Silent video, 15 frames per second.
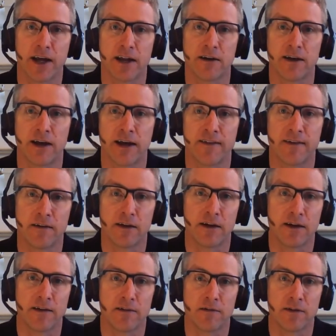And
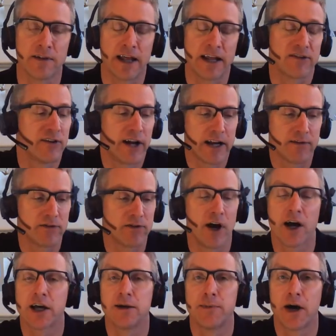that's not even
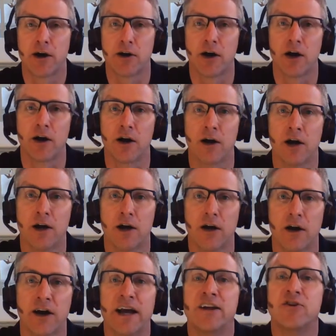talking about our
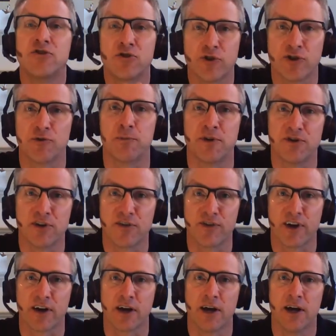
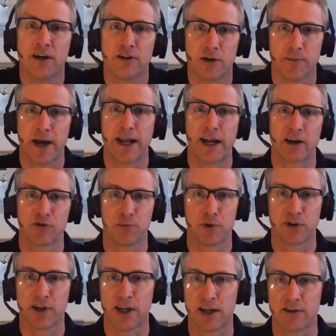industry-specific domain
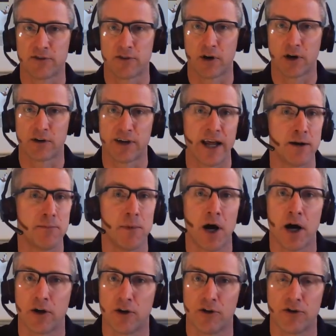expertise, our data
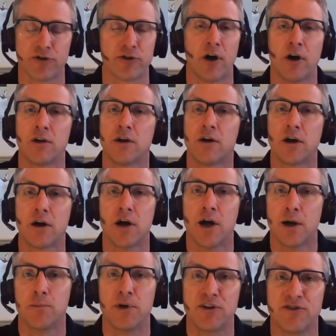models, all
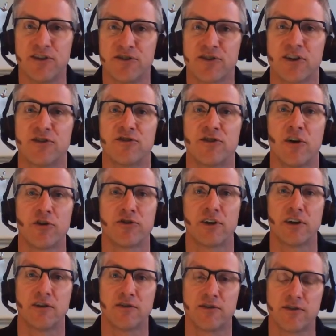our business
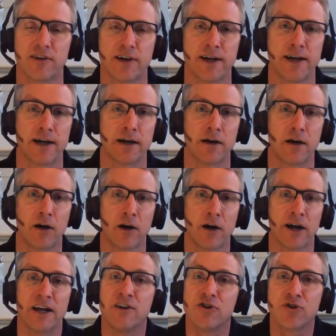consultants,
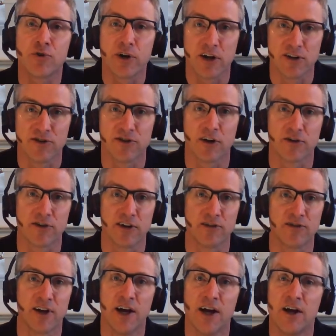our industry
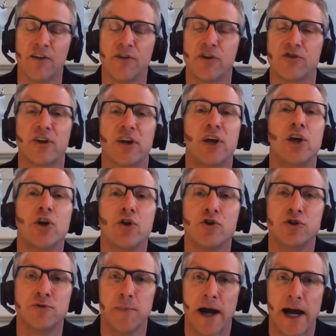consultants. There's a
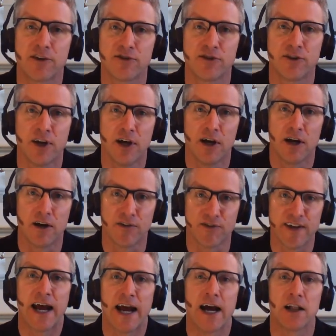huge mass
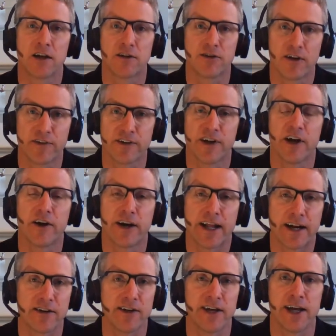of talent on the
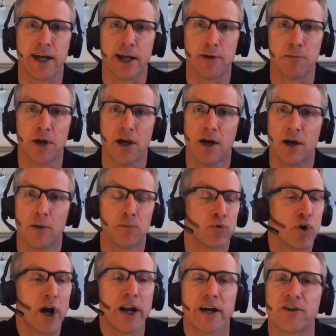Teradata team.
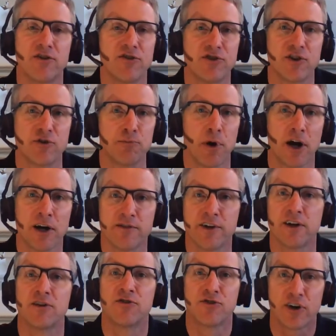Product is just part of
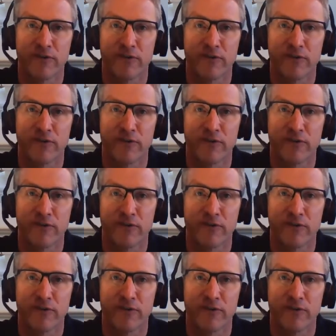it.